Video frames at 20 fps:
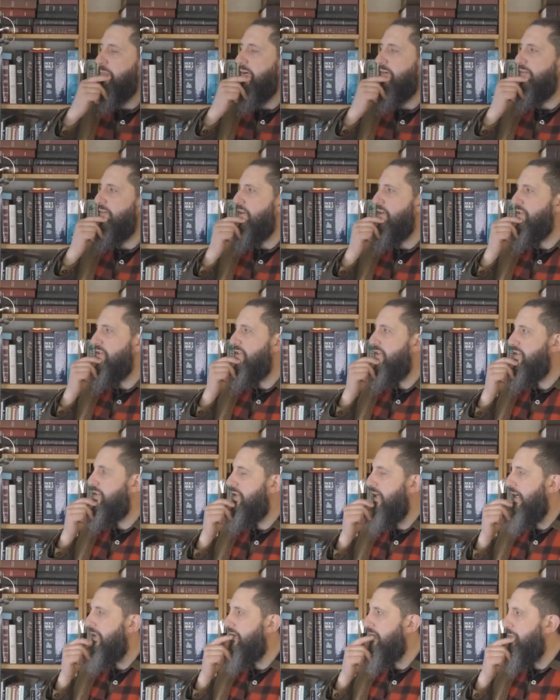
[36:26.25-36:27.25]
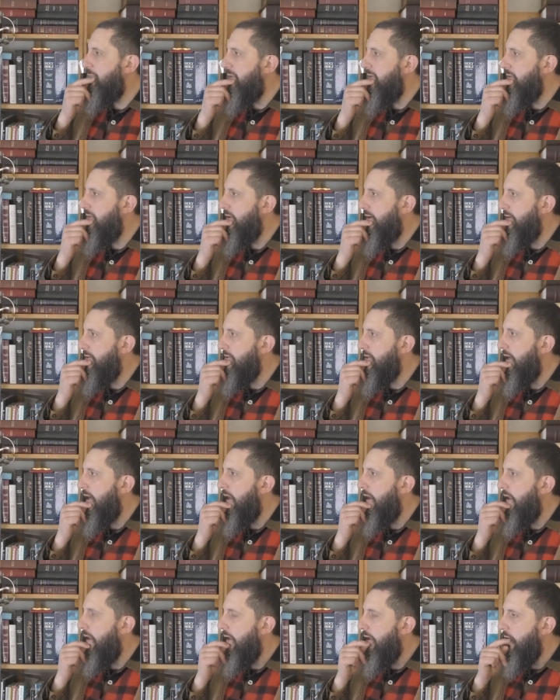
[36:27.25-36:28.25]
of perverseness hasn't been done
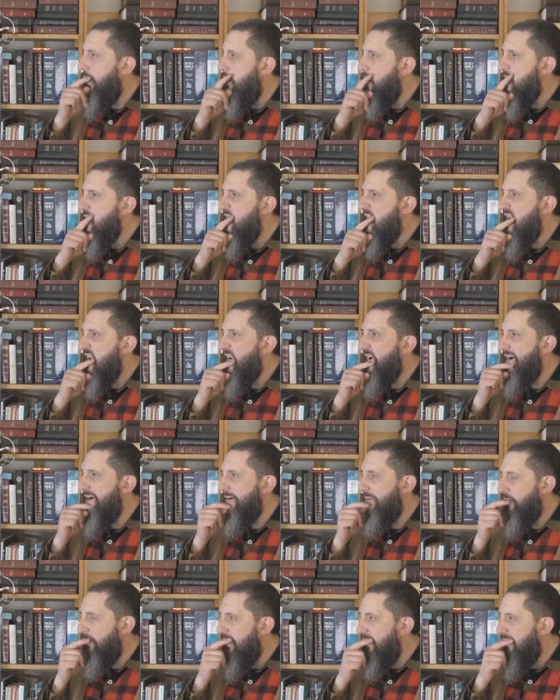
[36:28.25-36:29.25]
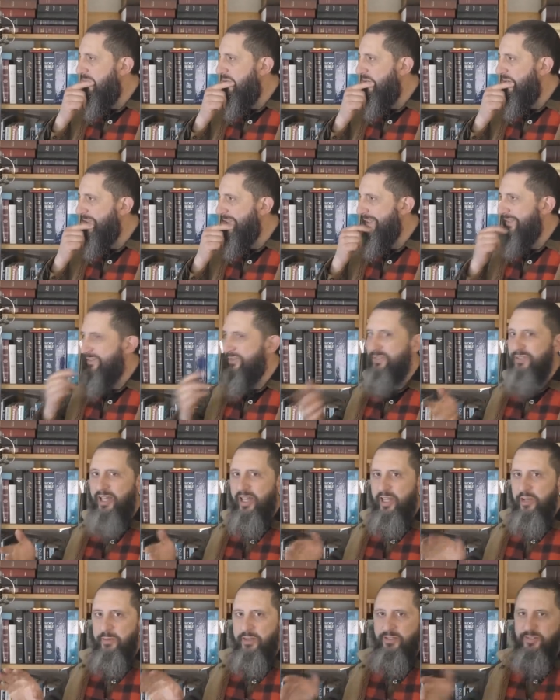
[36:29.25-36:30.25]
yet? Uh, well, you know,
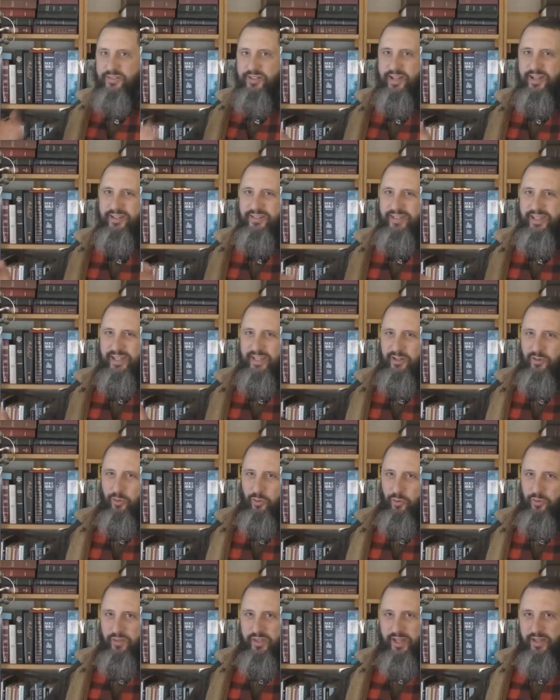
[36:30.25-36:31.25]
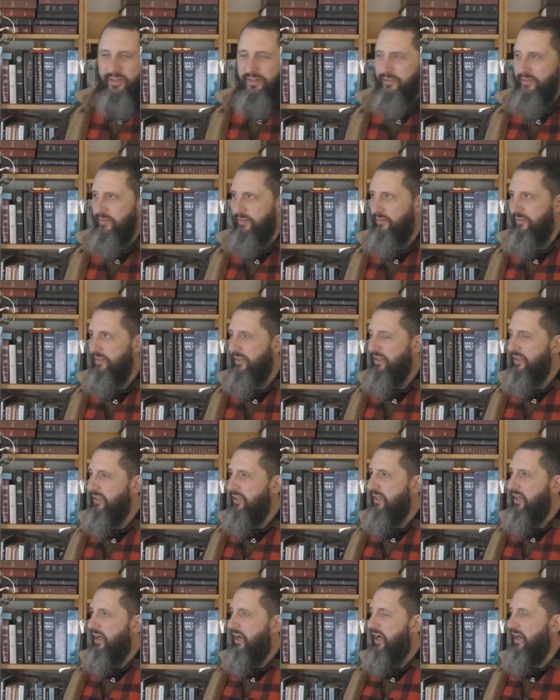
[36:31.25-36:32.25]
sodomy's kind of getting old now. That, you know,
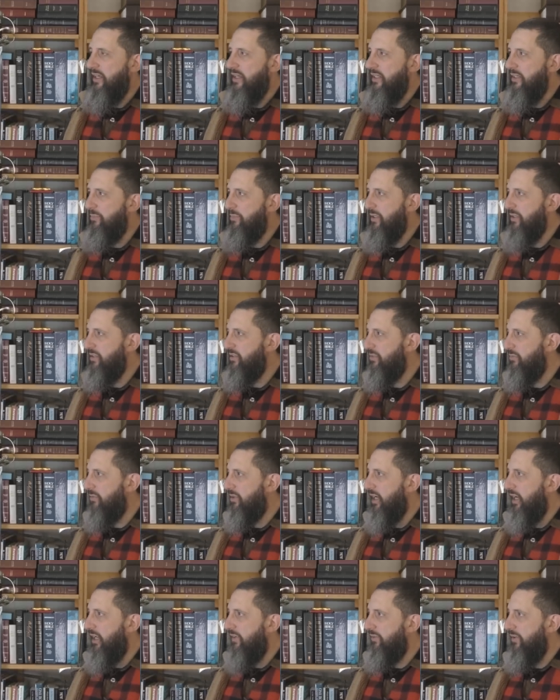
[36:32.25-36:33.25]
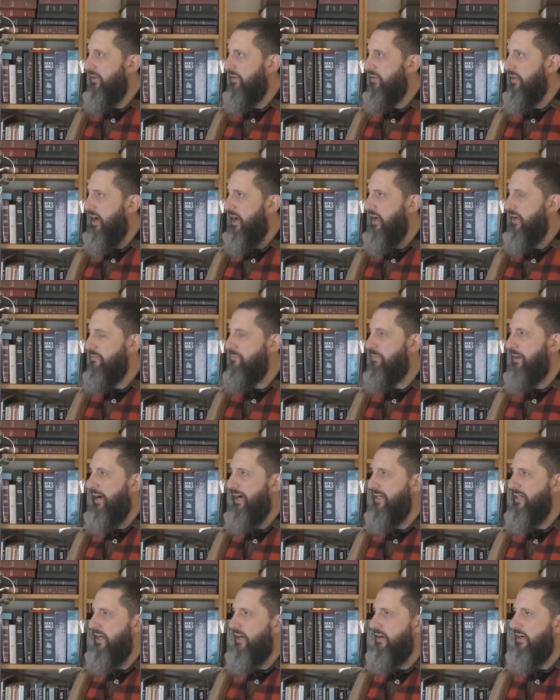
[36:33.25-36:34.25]
I need to be some kind of a
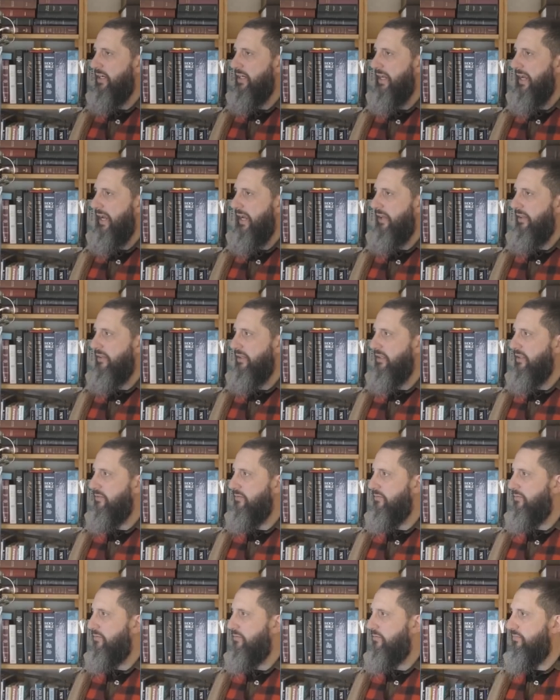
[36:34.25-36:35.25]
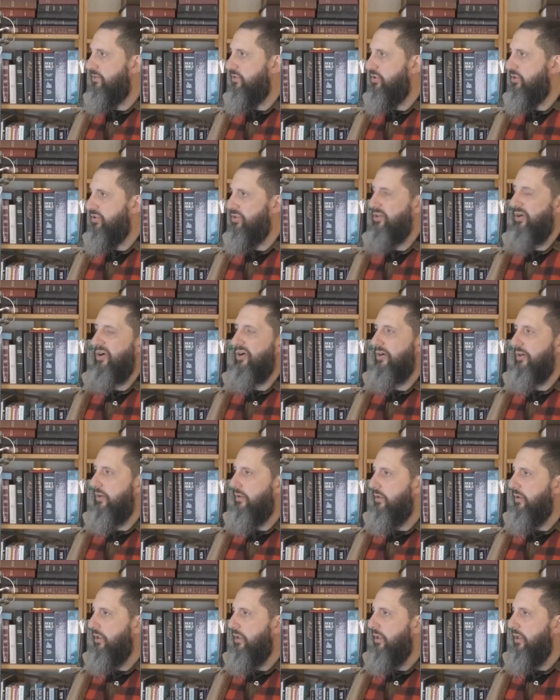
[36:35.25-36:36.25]
non-binary alien
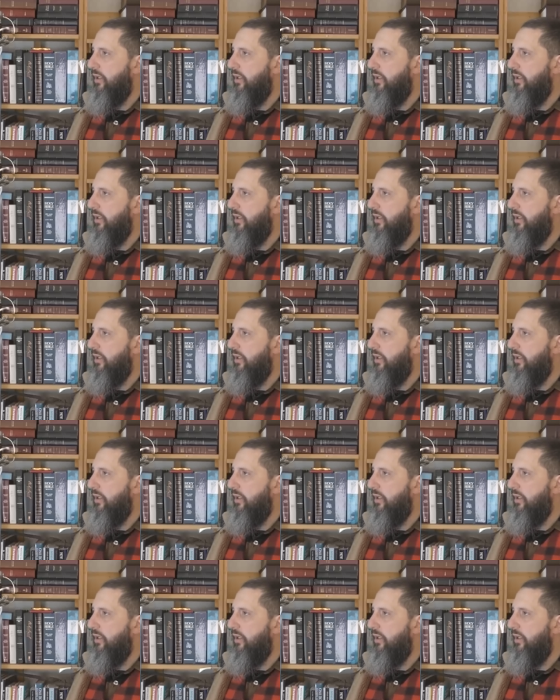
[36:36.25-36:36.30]
shark,